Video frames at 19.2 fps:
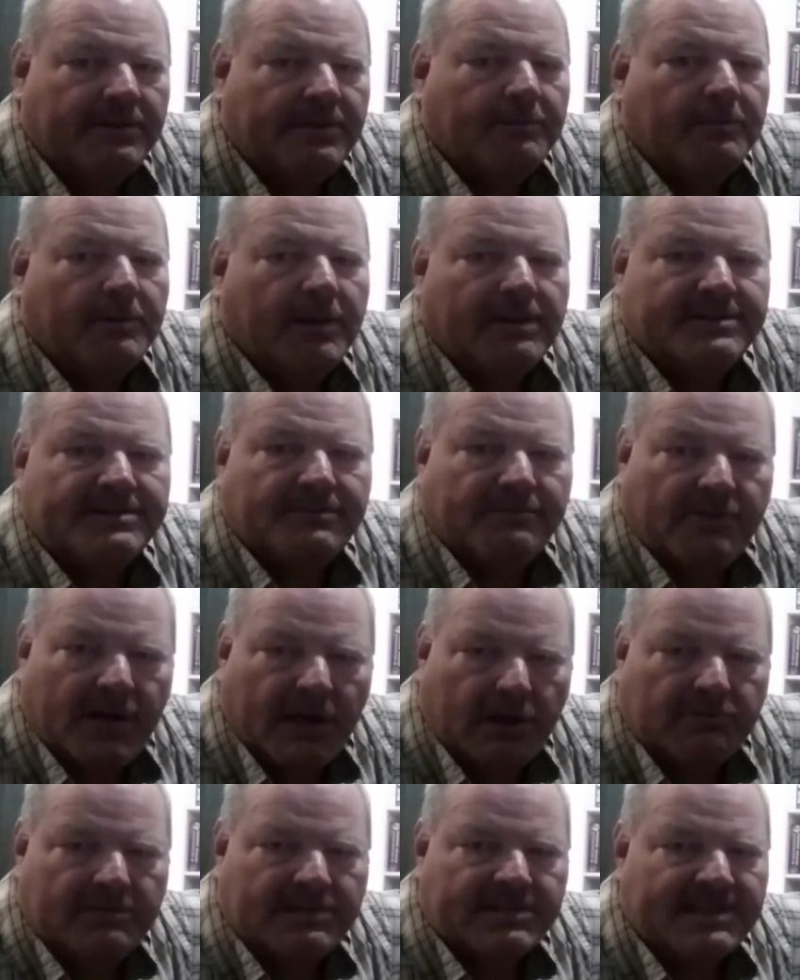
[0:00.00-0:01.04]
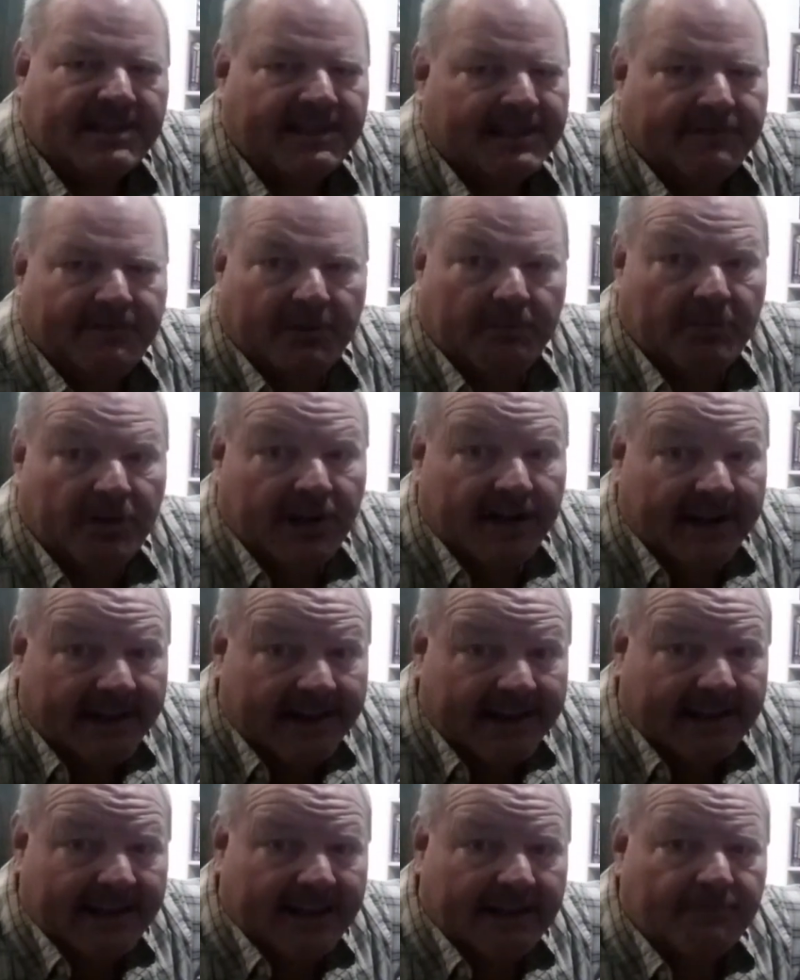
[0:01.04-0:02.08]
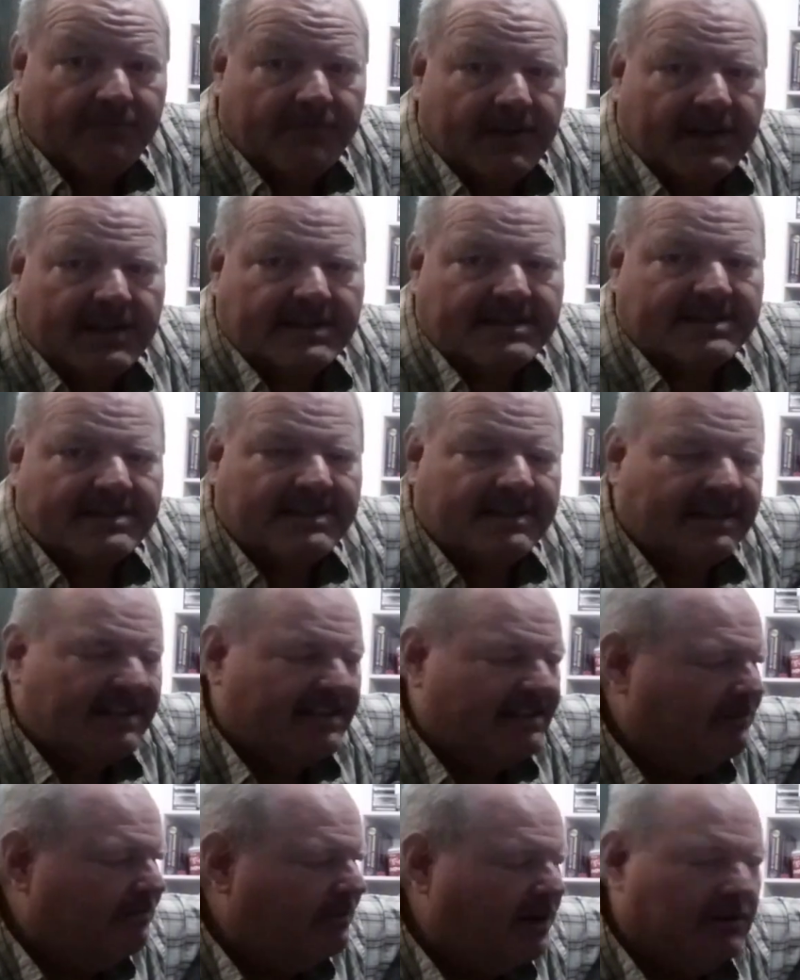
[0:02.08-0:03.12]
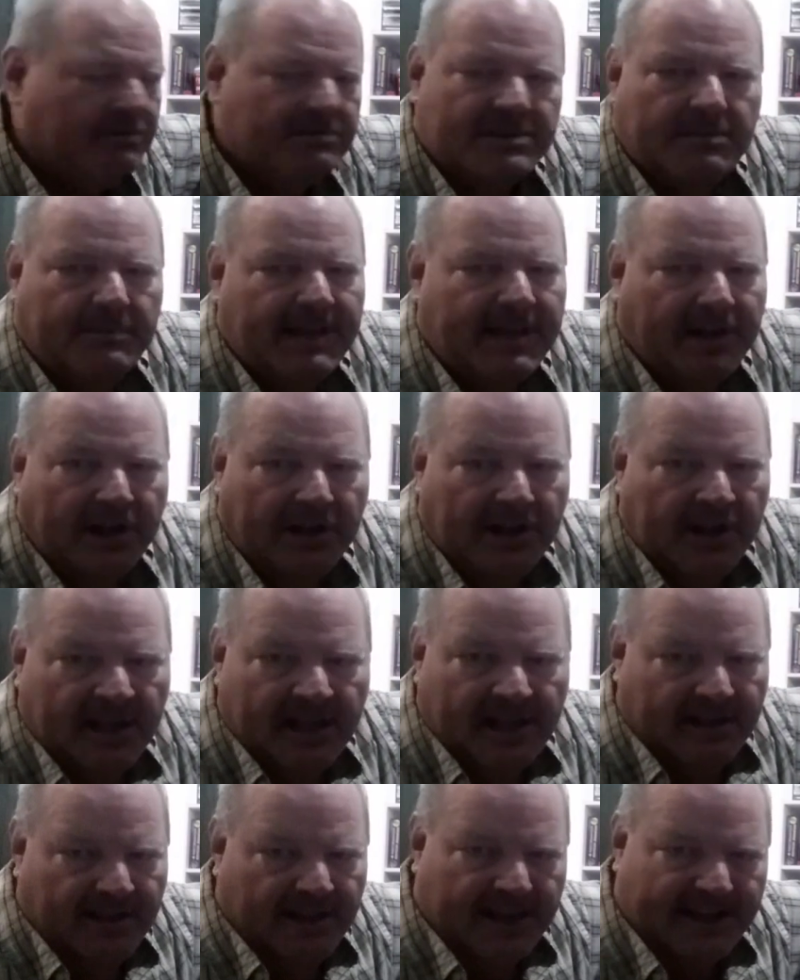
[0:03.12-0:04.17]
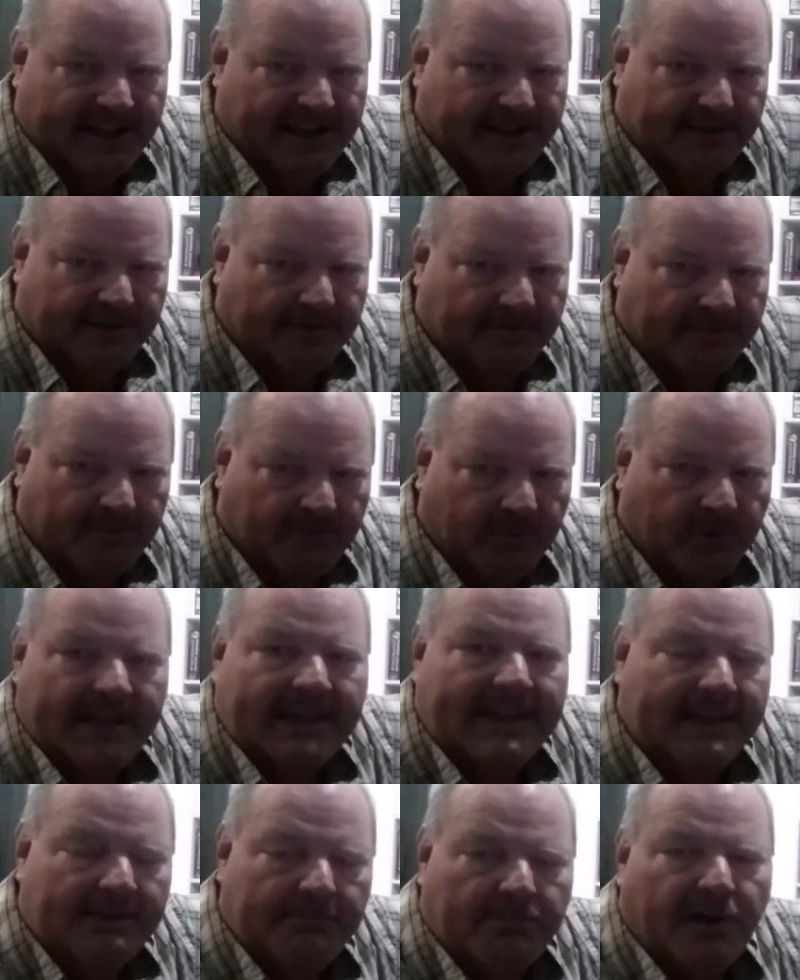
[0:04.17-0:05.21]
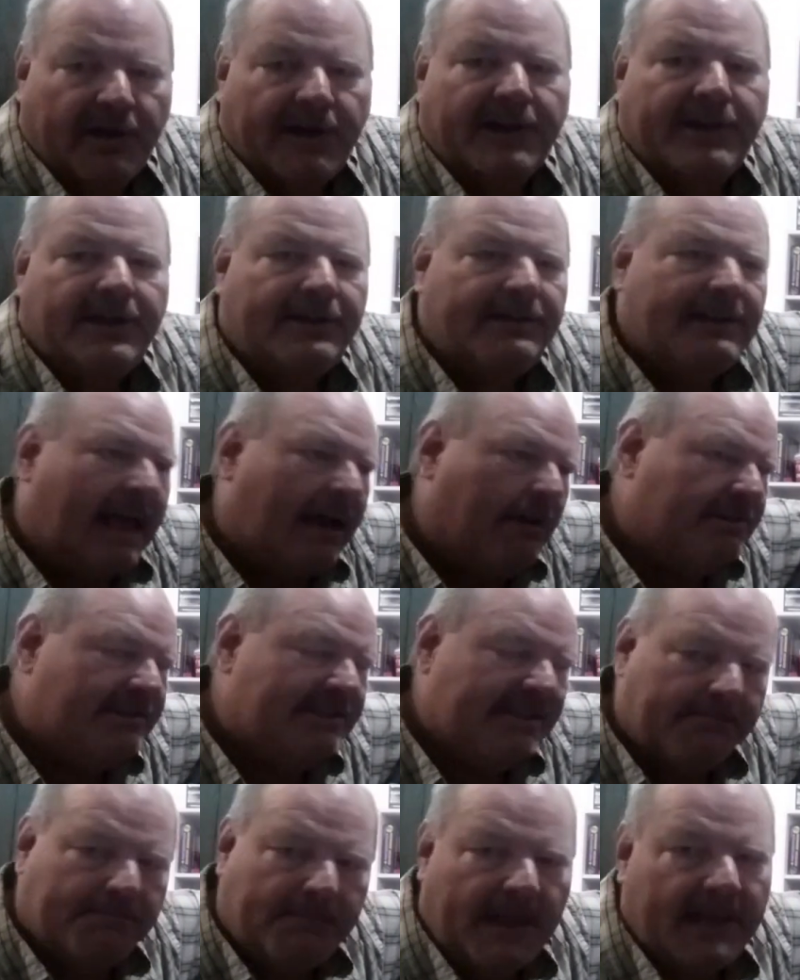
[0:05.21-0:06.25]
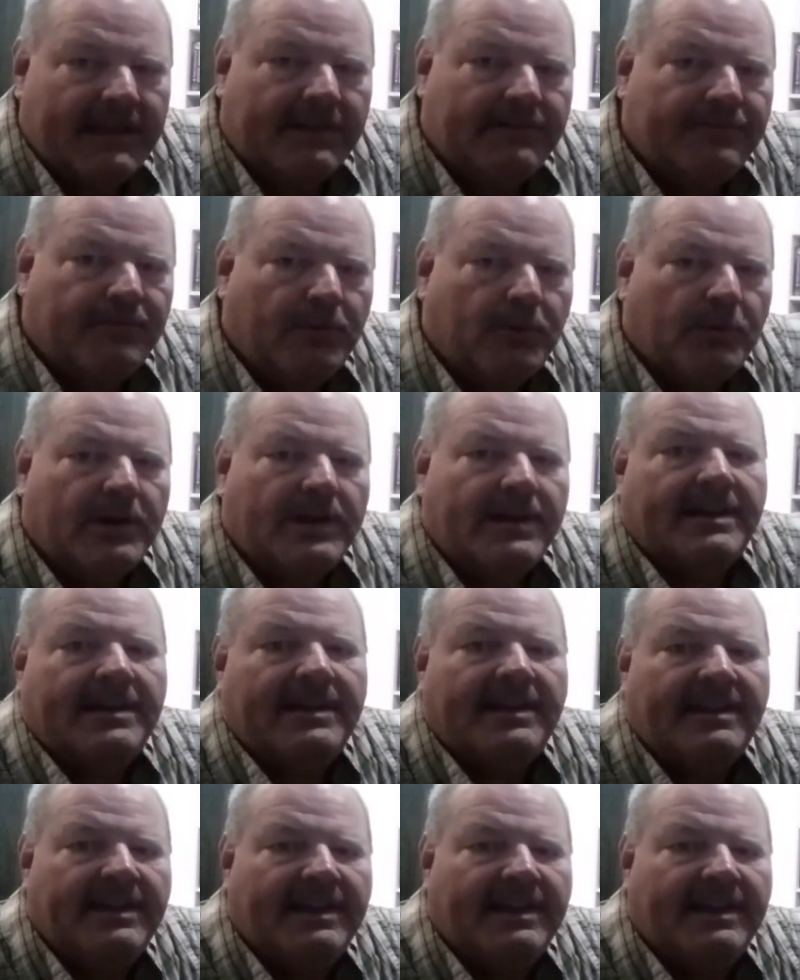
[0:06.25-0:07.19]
There were also notes, like if he bought it at a Hamfest, there were notes about when he had bought it, how much he paid for it.